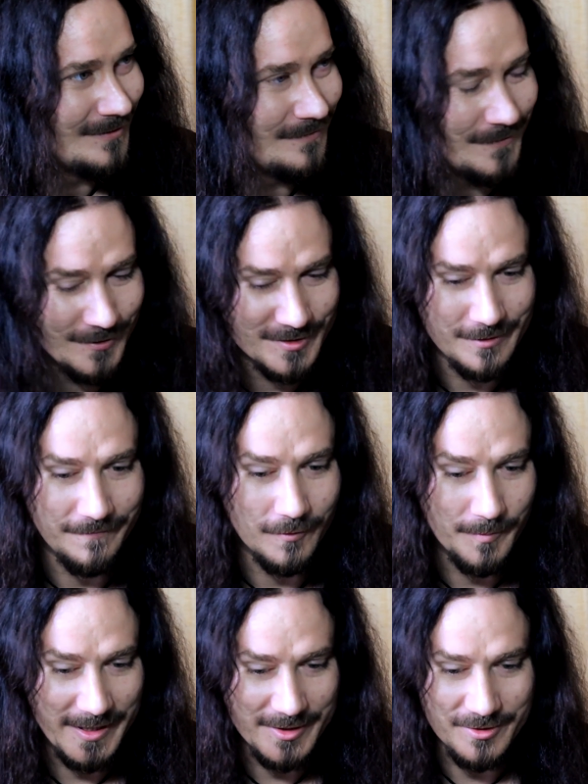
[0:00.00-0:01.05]
First the
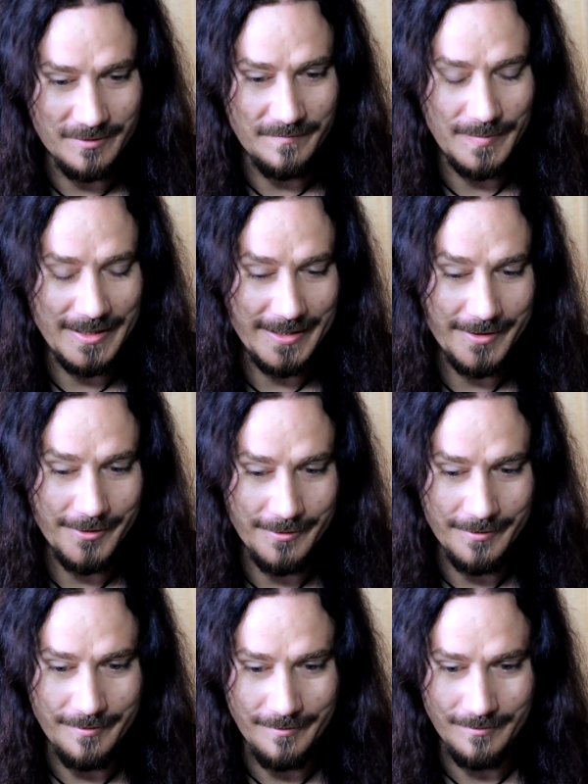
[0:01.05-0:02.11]
formation of planet
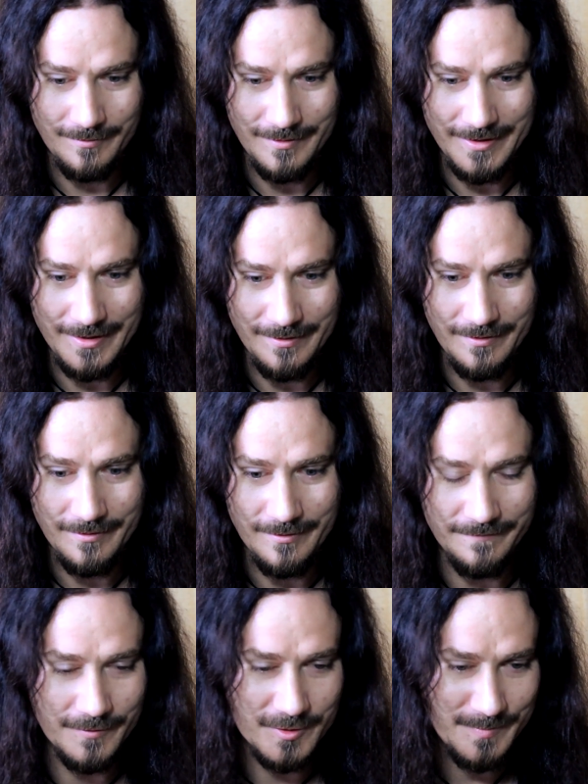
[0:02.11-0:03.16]
Earth, then the
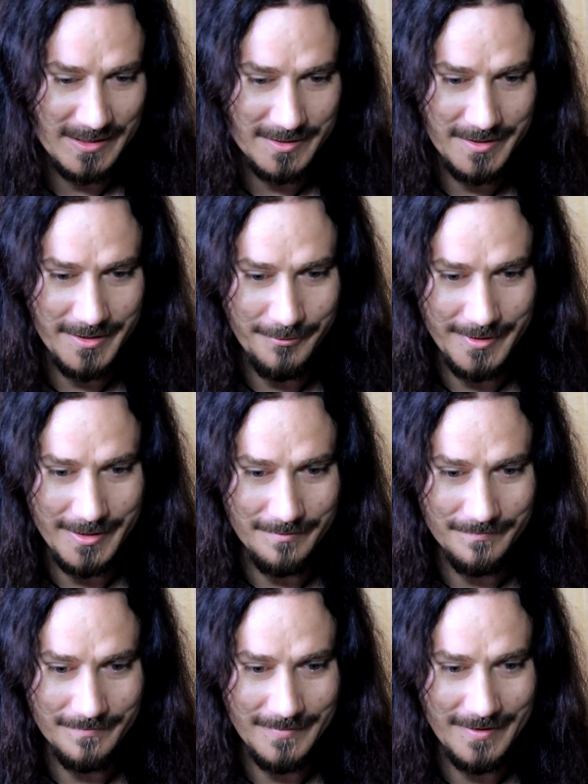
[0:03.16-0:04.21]
first bacteria,
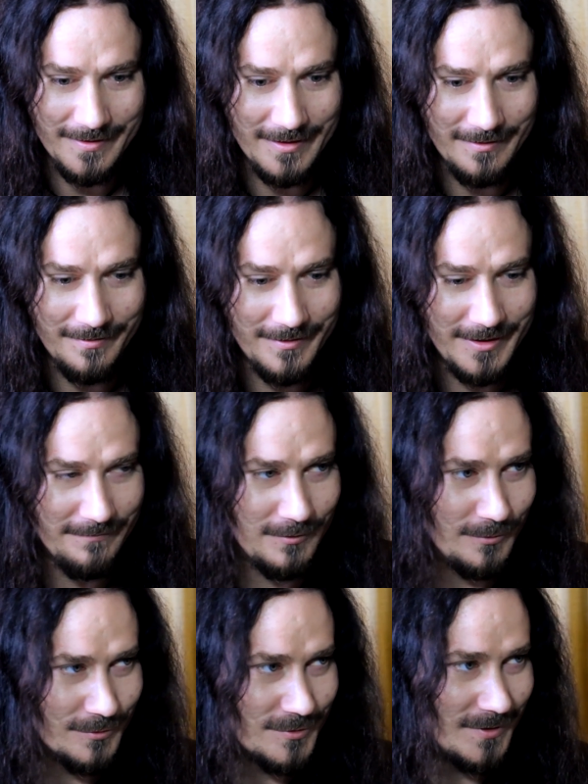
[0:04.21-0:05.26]
and then the
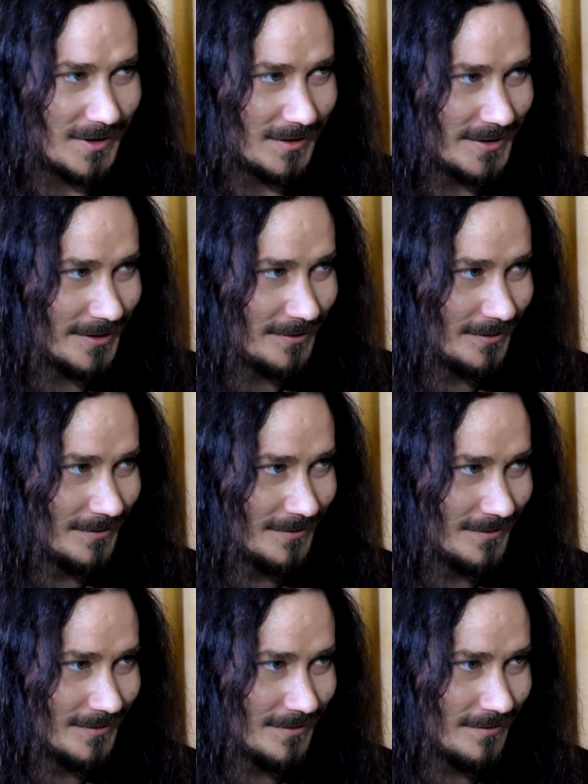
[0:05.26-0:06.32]
evolution until
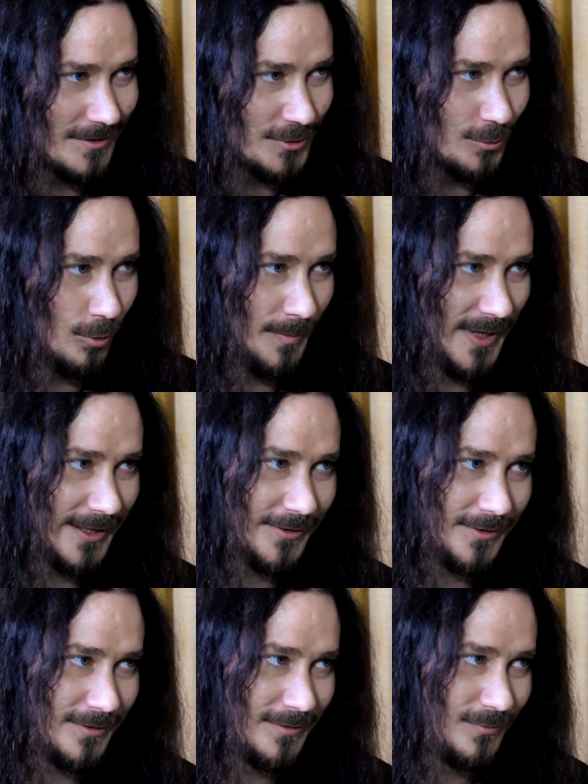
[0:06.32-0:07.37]
the tool
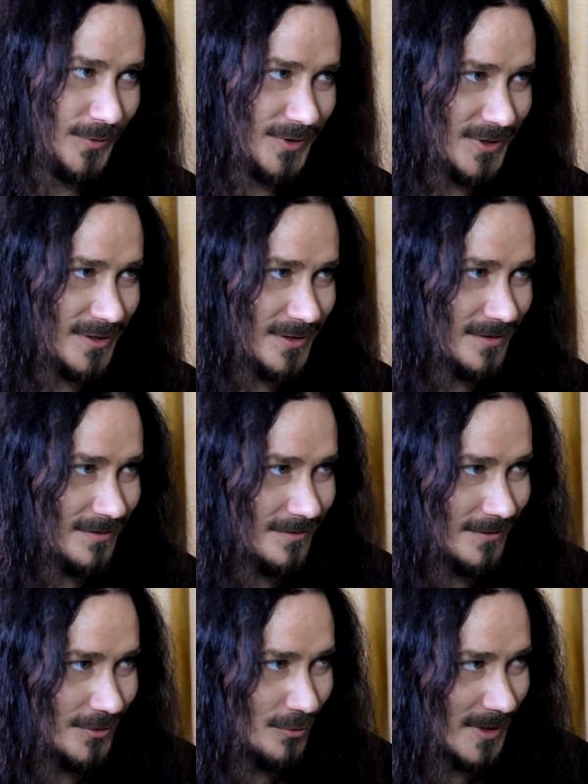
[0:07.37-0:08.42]
maker, which is
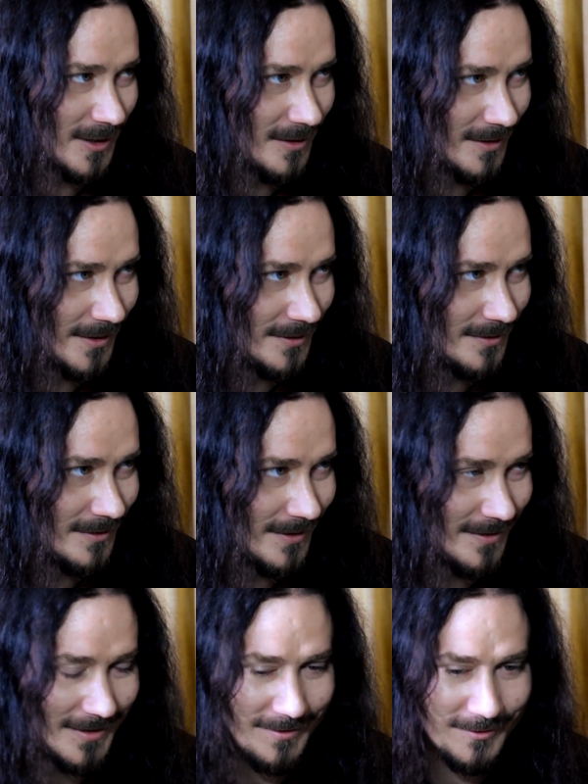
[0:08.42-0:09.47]
humankind,
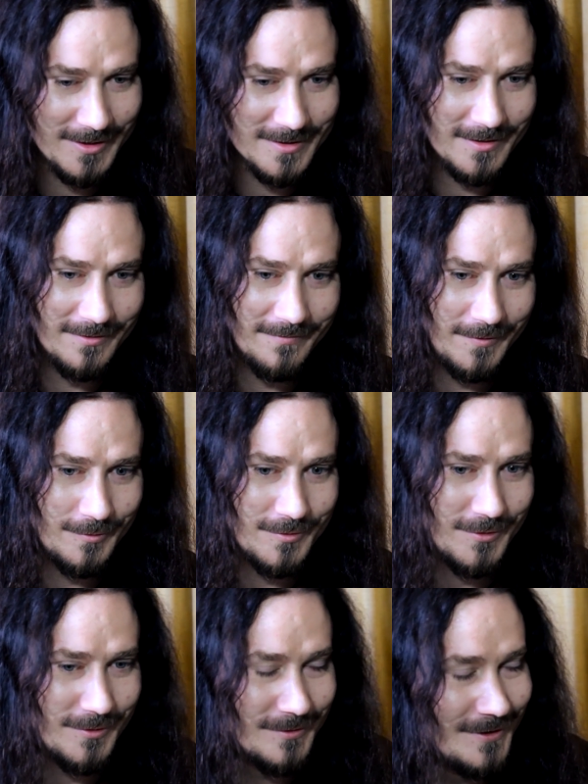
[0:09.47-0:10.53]
and then the distant
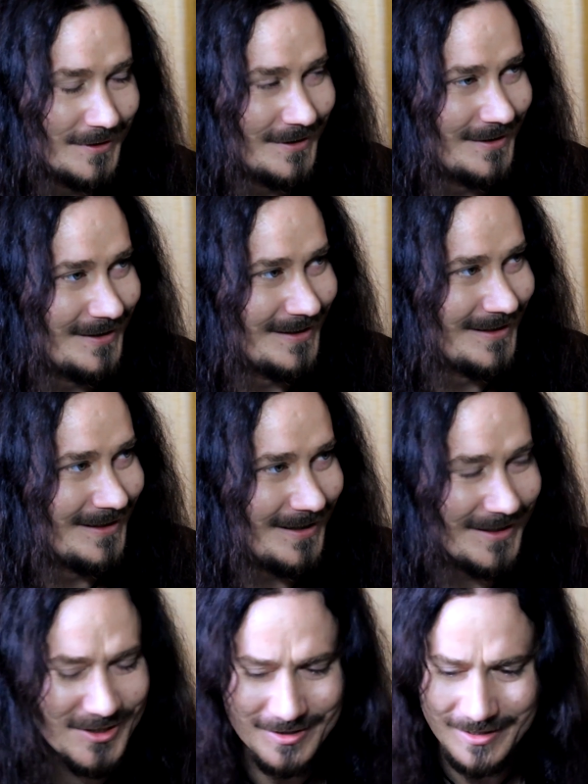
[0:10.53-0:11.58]
future.
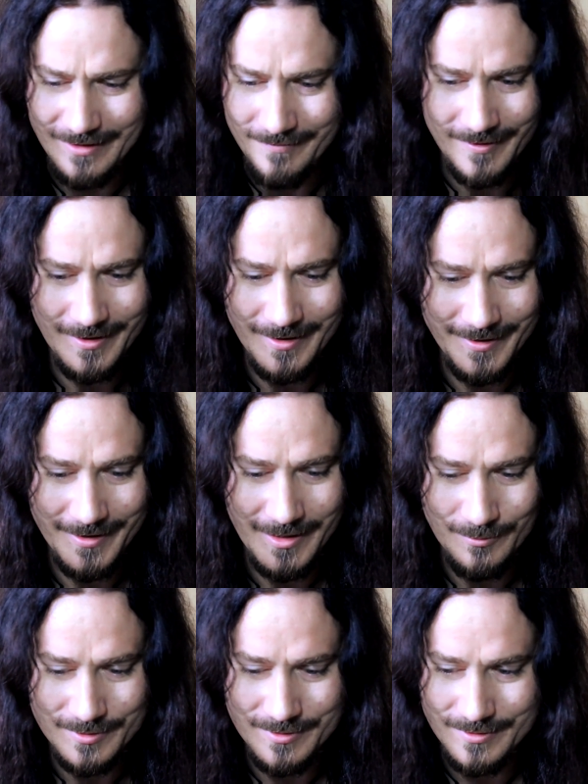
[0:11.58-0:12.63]
I just loved the idea.
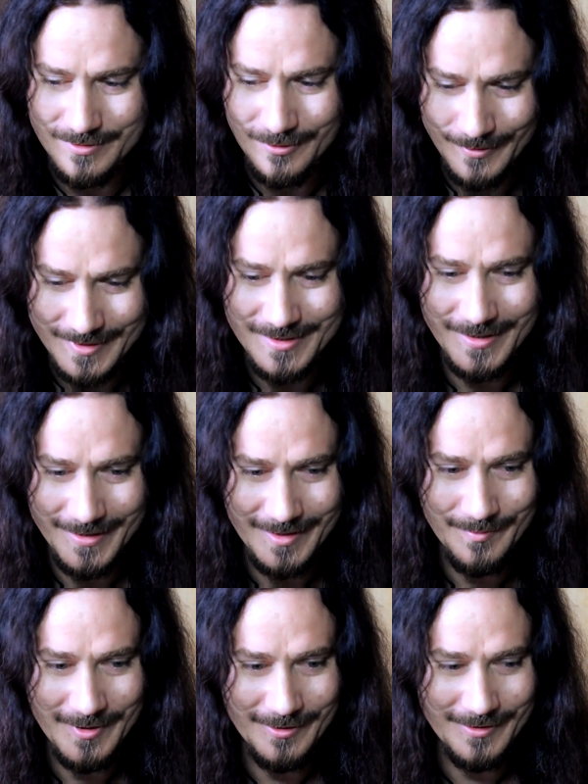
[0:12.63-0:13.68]
I was so excited
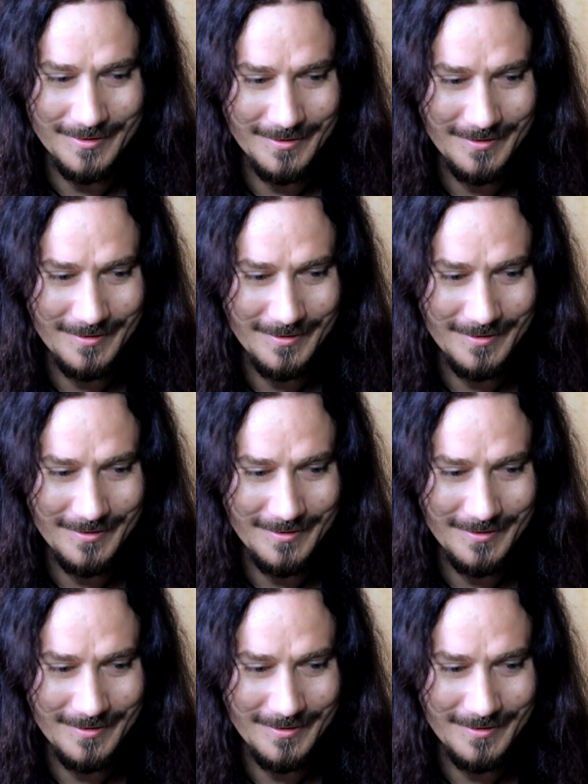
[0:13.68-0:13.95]
about it.